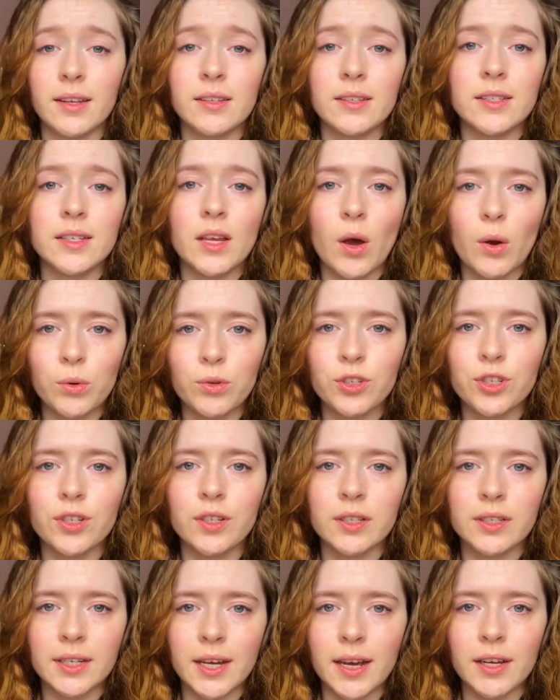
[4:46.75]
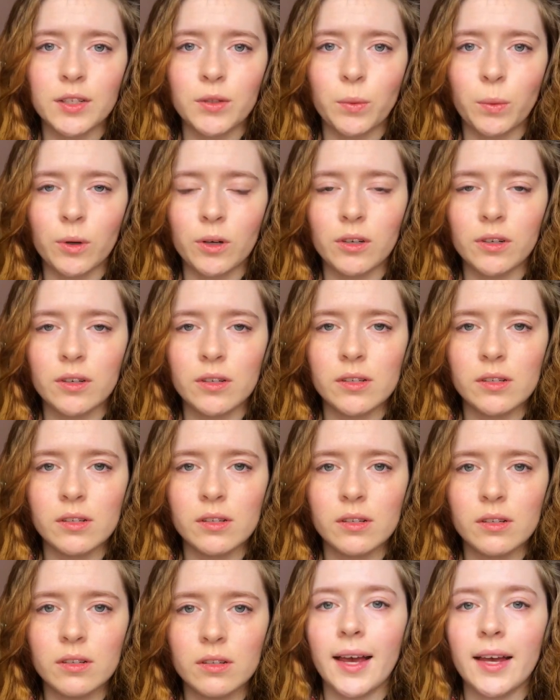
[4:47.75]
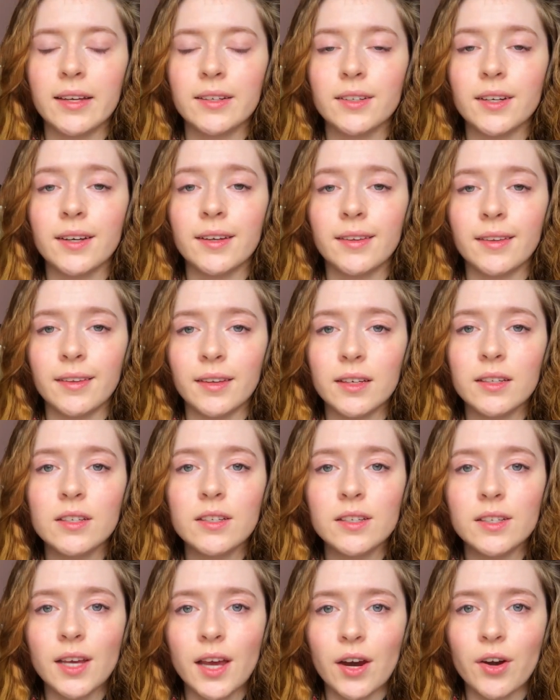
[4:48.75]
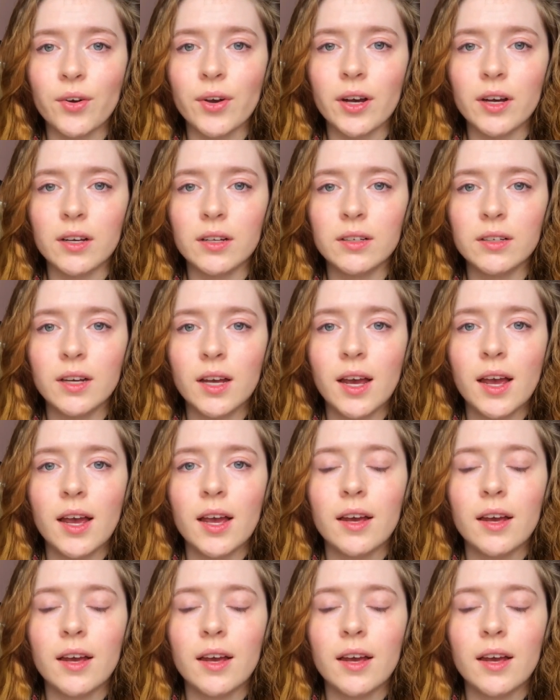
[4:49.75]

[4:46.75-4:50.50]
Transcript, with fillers: at social networks, and in this serial